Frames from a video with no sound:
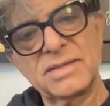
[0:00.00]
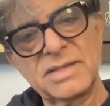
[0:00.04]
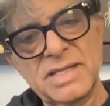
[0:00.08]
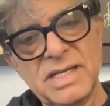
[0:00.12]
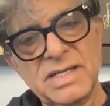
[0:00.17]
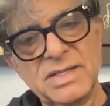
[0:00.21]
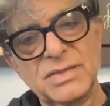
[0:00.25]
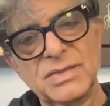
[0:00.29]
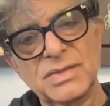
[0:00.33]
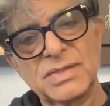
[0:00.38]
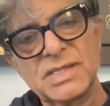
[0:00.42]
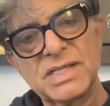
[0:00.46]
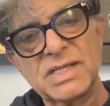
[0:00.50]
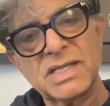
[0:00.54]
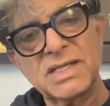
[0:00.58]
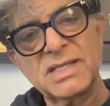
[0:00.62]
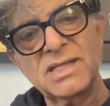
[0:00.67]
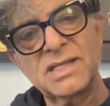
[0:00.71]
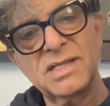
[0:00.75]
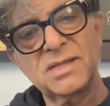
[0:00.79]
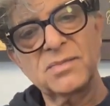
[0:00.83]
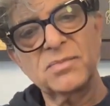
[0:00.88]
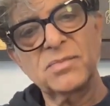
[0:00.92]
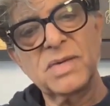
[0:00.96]
dare to say
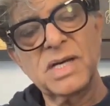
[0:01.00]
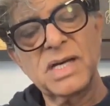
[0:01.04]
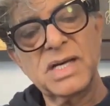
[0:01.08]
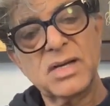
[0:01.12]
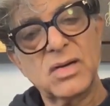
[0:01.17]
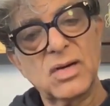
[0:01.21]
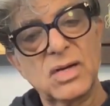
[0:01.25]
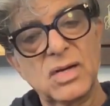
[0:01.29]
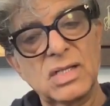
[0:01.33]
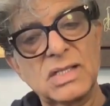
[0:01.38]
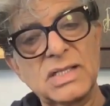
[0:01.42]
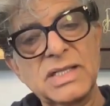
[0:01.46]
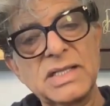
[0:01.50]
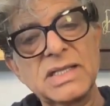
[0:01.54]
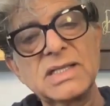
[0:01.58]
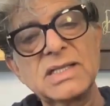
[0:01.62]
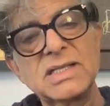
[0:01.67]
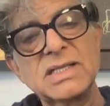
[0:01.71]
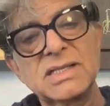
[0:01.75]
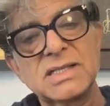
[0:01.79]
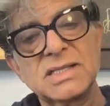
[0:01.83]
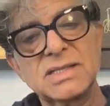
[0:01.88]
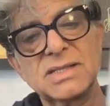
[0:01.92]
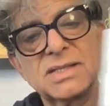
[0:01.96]
that my
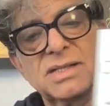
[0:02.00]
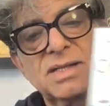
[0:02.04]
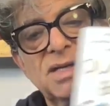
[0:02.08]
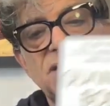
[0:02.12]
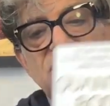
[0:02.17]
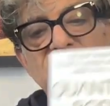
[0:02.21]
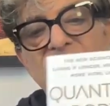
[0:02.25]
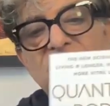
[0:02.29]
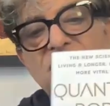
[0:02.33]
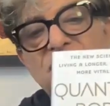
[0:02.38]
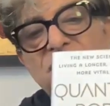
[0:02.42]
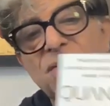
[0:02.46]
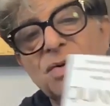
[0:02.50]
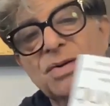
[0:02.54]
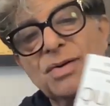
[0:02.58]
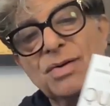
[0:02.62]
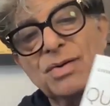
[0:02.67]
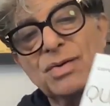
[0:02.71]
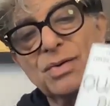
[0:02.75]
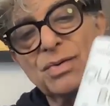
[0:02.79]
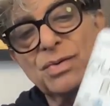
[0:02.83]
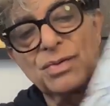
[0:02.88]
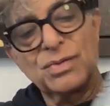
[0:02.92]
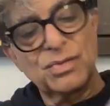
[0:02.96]
colleagues
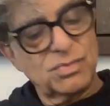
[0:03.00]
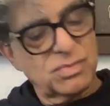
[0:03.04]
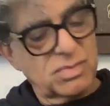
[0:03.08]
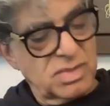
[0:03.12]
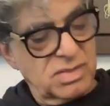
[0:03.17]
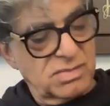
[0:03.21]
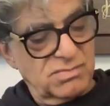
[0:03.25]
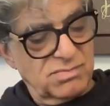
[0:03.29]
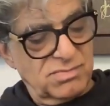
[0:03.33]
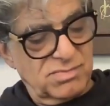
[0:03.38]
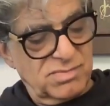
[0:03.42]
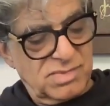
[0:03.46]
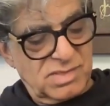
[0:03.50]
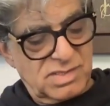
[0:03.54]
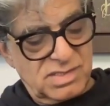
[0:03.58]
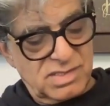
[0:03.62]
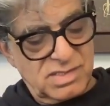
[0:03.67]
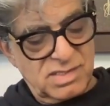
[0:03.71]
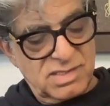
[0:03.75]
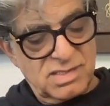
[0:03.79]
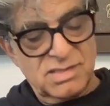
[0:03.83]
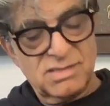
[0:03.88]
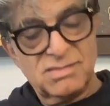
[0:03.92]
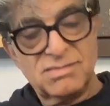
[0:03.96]
who
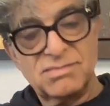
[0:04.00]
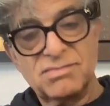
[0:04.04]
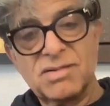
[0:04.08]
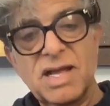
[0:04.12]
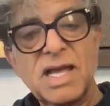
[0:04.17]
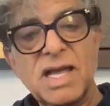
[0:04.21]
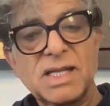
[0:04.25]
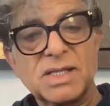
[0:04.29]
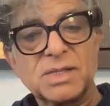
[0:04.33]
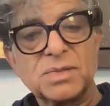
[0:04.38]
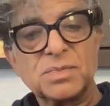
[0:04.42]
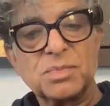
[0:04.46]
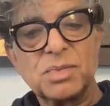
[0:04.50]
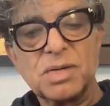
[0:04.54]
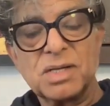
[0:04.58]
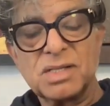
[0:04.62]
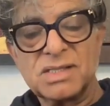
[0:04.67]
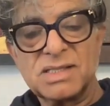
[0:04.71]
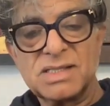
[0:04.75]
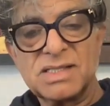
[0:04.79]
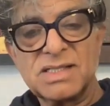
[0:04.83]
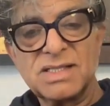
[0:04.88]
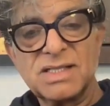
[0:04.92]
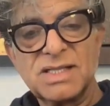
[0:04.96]
are
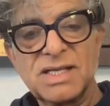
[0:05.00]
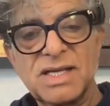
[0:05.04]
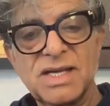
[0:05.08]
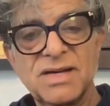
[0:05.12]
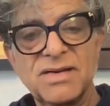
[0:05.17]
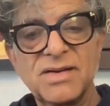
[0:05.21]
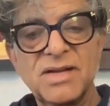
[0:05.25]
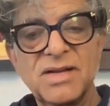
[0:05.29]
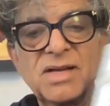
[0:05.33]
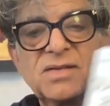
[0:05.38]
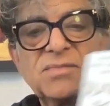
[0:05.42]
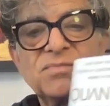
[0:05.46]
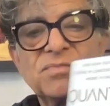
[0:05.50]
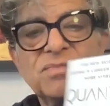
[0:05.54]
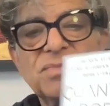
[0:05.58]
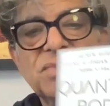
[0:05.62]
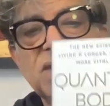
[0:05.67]
experts in the area